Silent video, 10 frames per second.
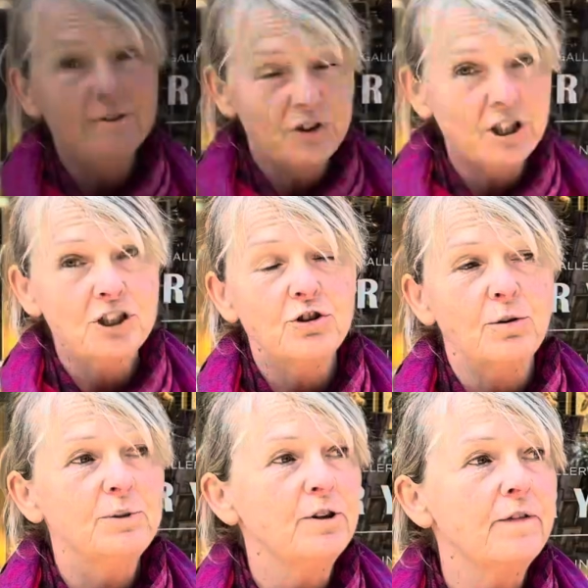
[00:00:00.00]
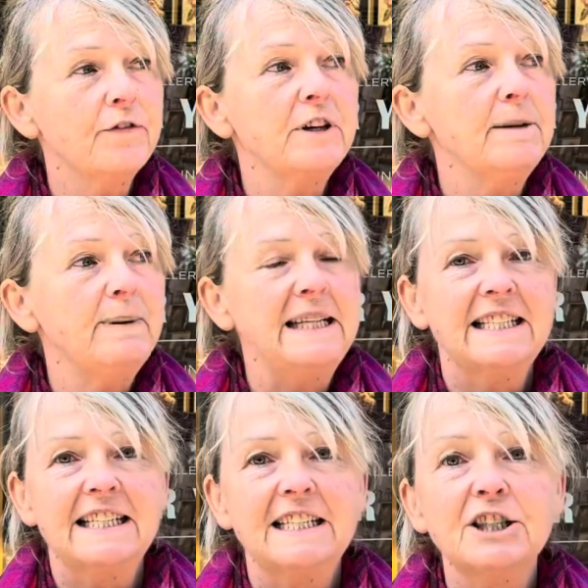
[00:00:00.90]
just dropped off 3
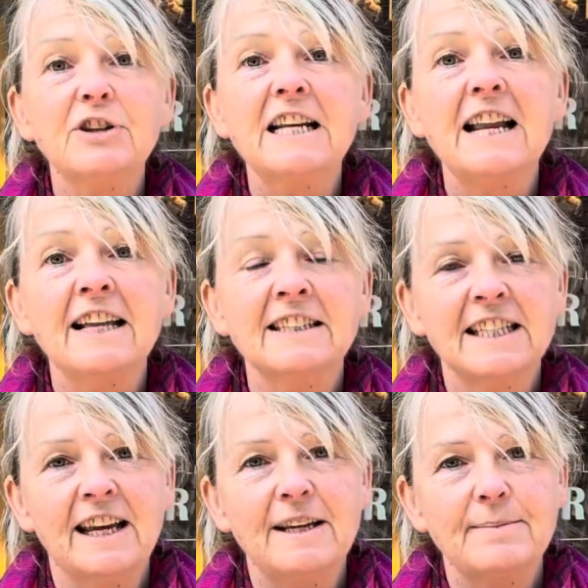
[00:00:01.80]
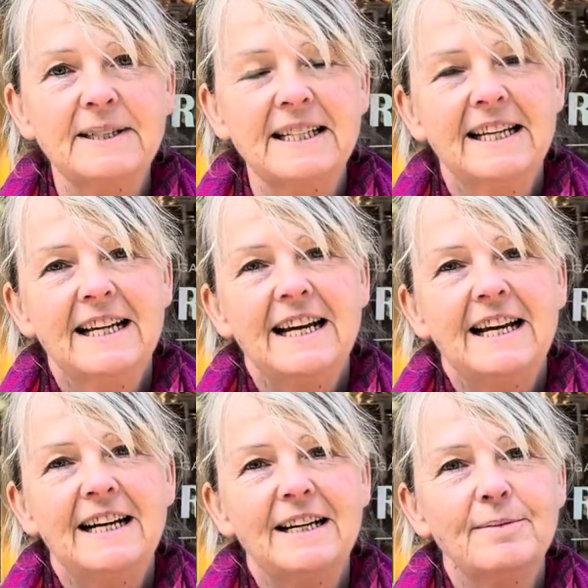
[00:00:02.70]
pieces, 3 landscapes
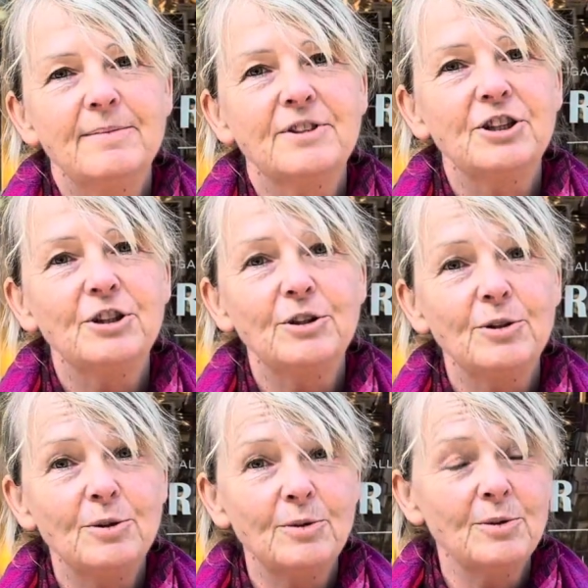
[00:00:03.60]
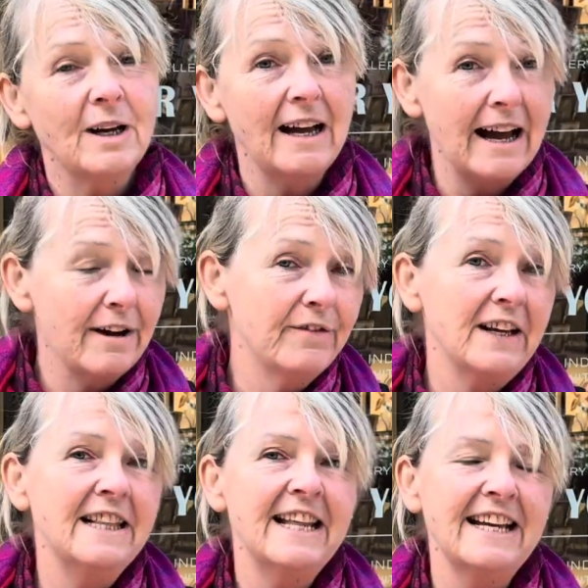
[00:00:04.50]
to have
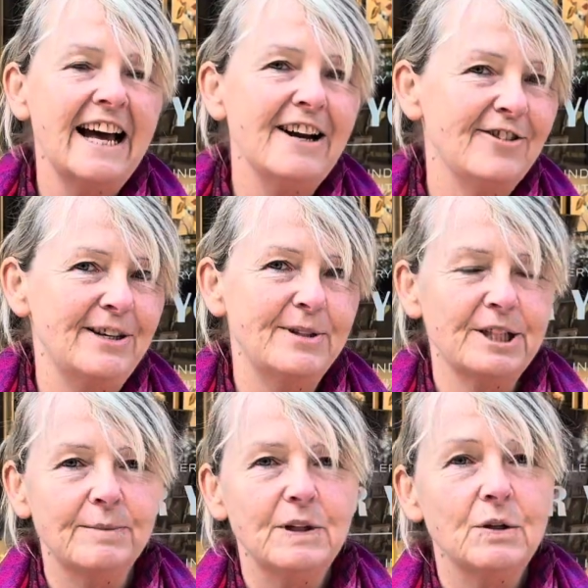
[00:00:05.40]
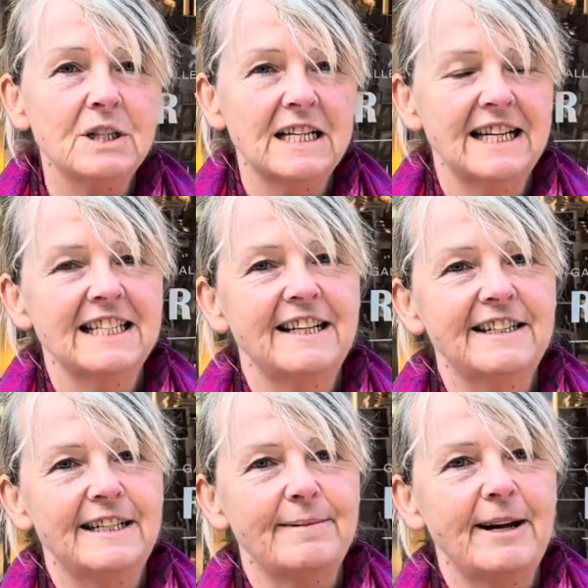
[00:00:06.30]
in their gallery, which I'm hugely
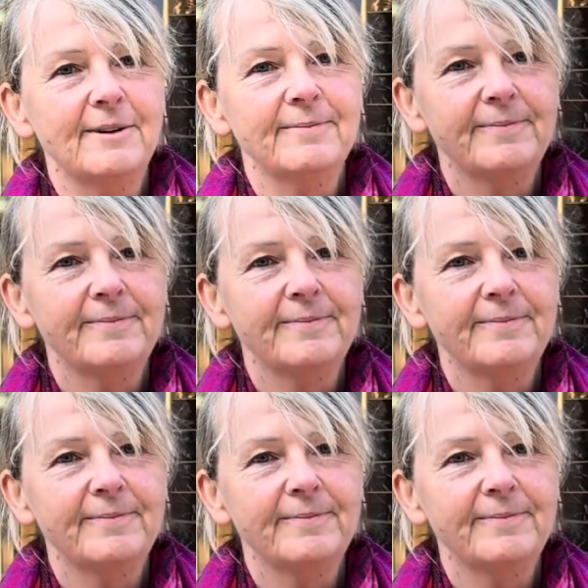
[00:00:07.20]
excited about.